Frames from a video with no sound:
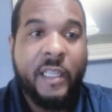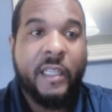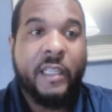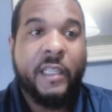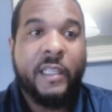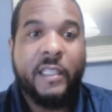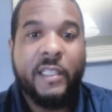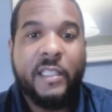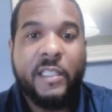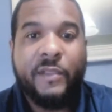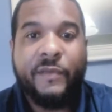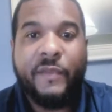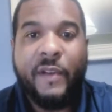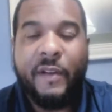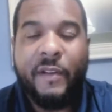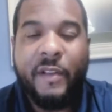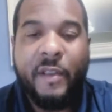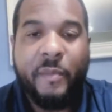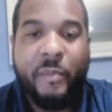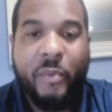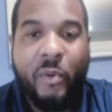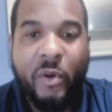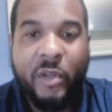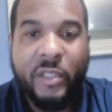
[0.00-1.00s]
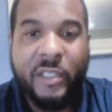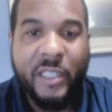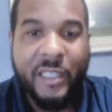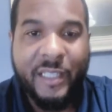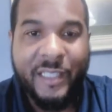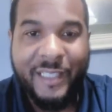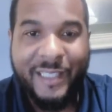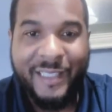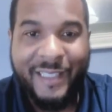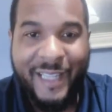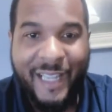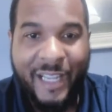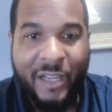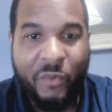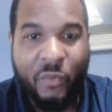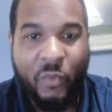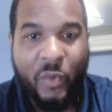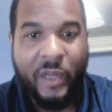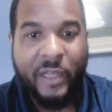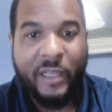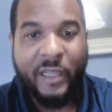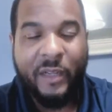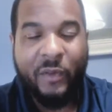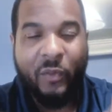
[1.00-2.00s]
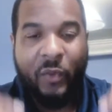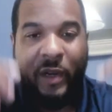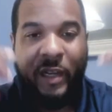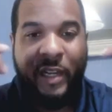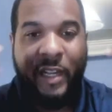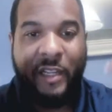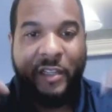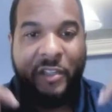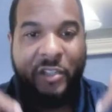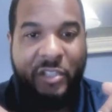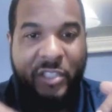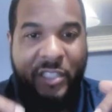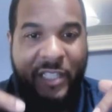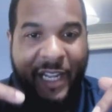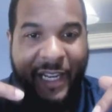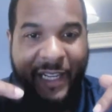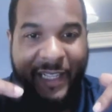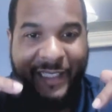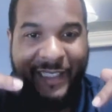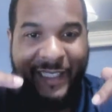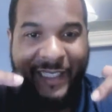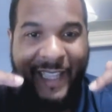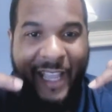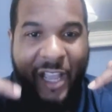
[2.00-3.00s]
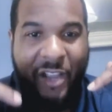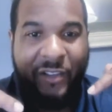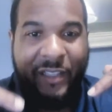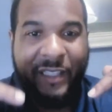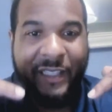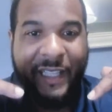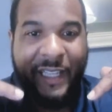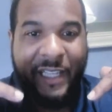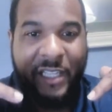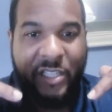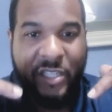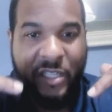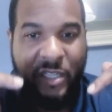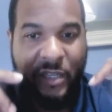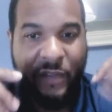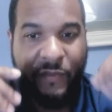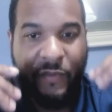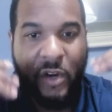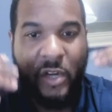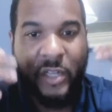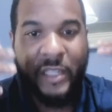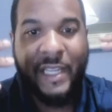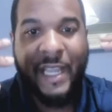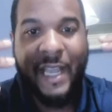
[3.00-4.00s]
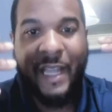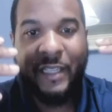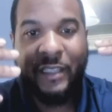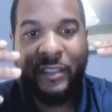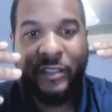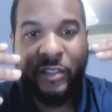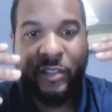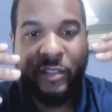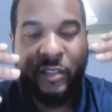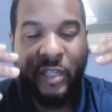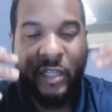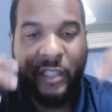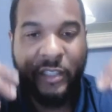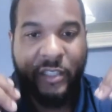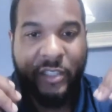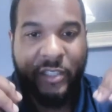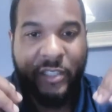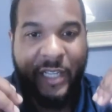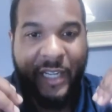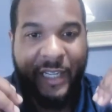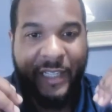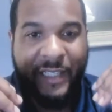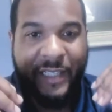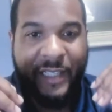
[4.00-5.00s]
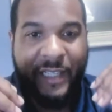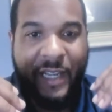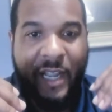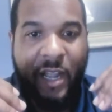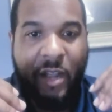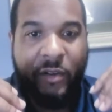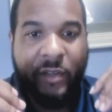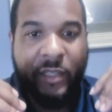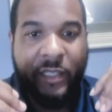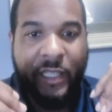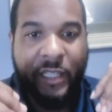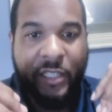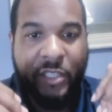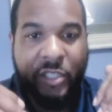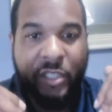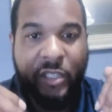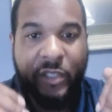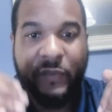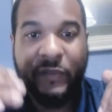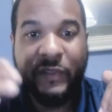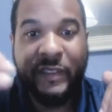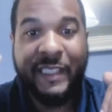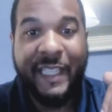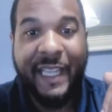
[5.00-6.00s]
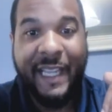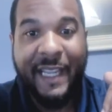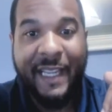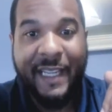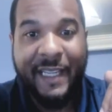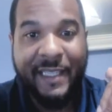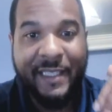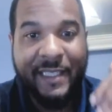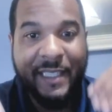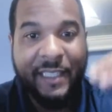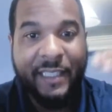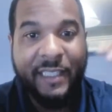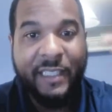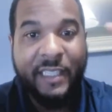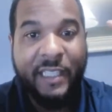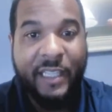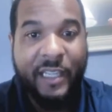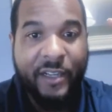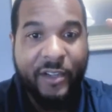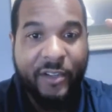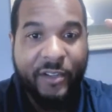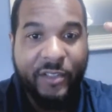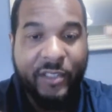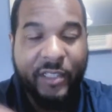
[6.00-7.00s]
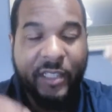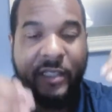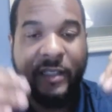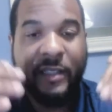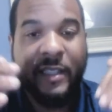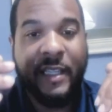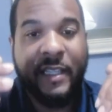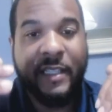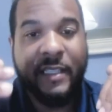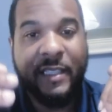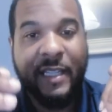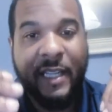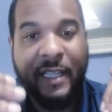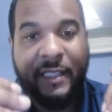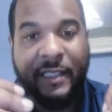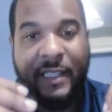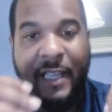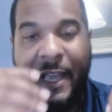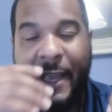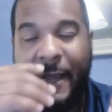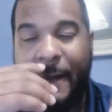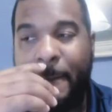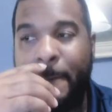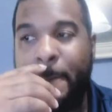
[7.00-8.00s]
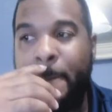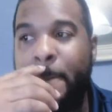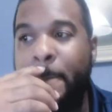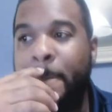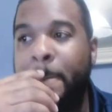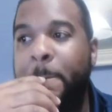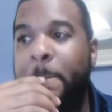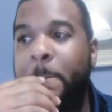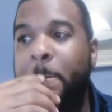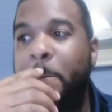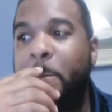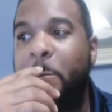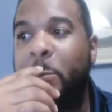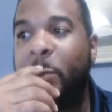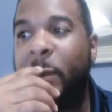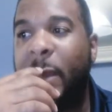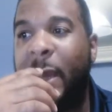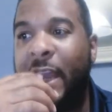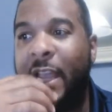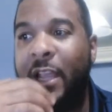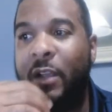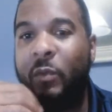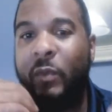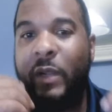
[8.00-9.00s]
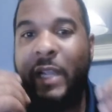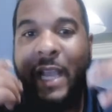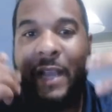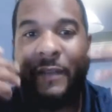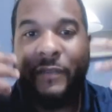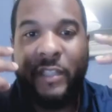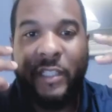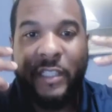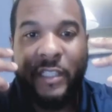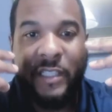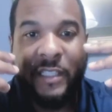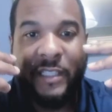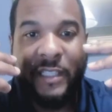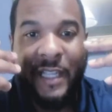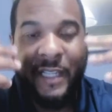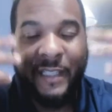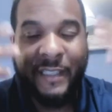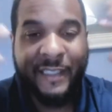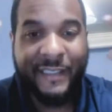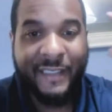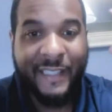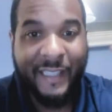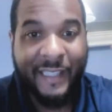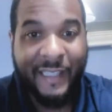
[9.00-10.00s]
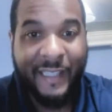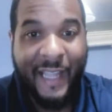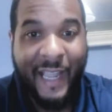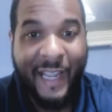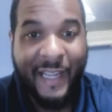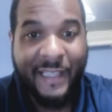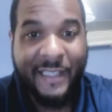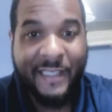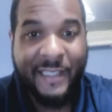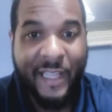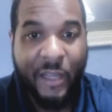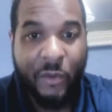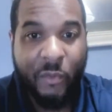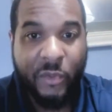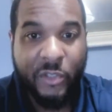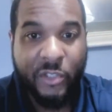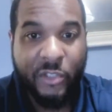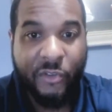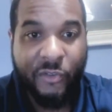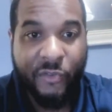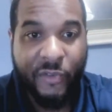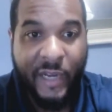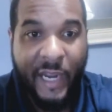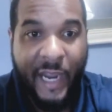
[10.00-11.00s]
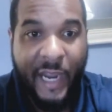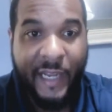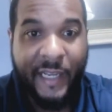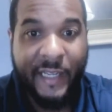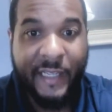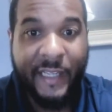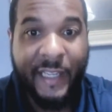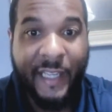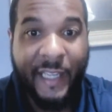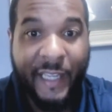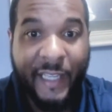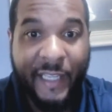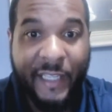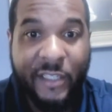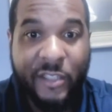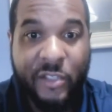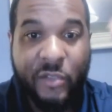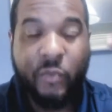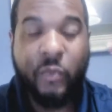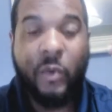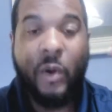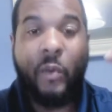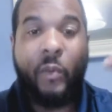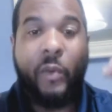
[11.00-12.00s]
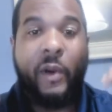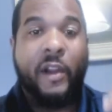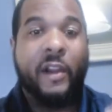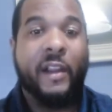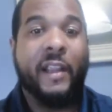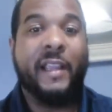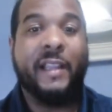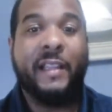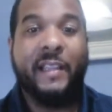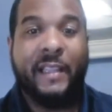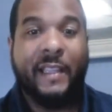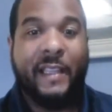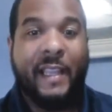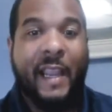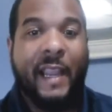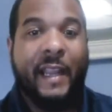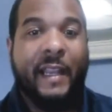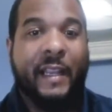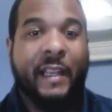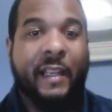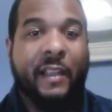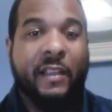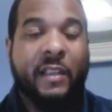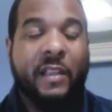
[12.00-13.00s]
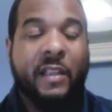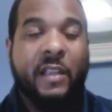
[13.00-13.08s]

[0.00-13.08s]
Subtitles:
This is very important to understand when understanding the calculation of our calendar, understanding the calculation of days and years and things like that. And we have to understand that the lights that was created is what we're indicating